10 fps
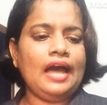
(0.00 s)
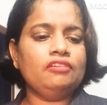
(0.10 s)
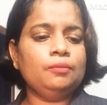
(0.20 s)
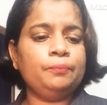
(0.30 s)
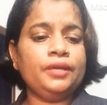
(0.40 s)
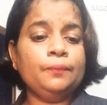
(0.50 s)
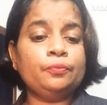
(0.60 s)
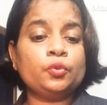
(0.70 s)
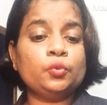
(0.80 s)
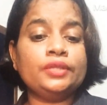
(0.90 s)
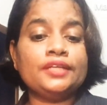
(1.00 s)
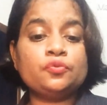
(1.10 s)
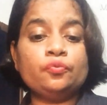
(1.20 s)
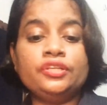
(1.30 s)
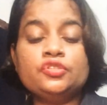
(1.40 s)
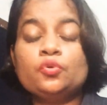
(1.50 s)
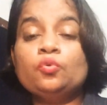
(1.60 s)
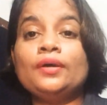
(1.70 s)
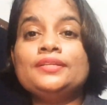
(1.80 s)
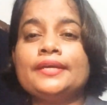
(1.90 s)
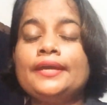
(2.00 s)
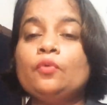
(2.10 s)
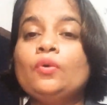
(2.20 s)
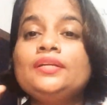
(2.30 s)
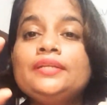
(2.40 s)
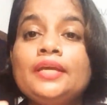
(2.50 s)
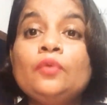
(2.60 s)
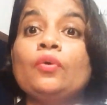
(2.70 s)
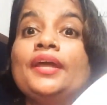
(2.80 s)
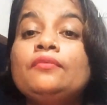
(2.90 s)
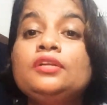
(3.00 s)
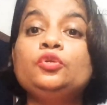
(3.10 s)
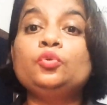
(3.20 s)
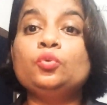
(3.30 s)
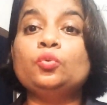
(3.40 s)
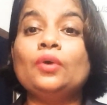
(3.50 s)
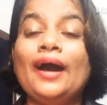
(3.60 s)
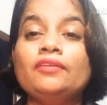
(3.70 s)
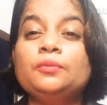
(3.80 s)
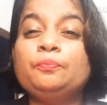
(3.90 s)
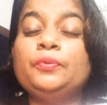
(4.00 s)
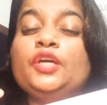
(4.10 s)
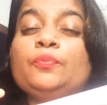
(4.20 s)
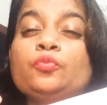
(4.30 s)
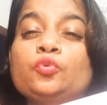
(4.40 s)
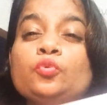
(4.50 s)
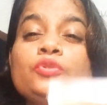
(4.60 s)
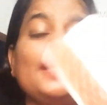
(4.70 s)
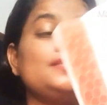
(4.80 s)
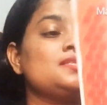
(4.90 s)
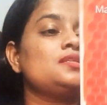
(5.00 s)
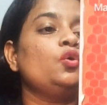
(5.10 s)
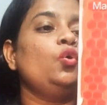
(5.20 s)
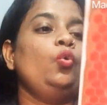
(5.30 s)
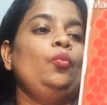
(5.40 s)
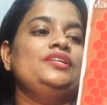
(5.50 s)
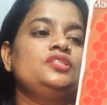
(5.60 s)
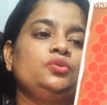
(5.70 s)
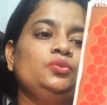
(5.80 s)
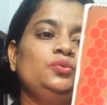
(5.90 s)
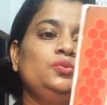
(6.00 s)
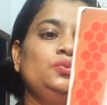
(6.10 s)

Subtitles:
I will peep through that window one day. One day what I will do, I will peep through that window.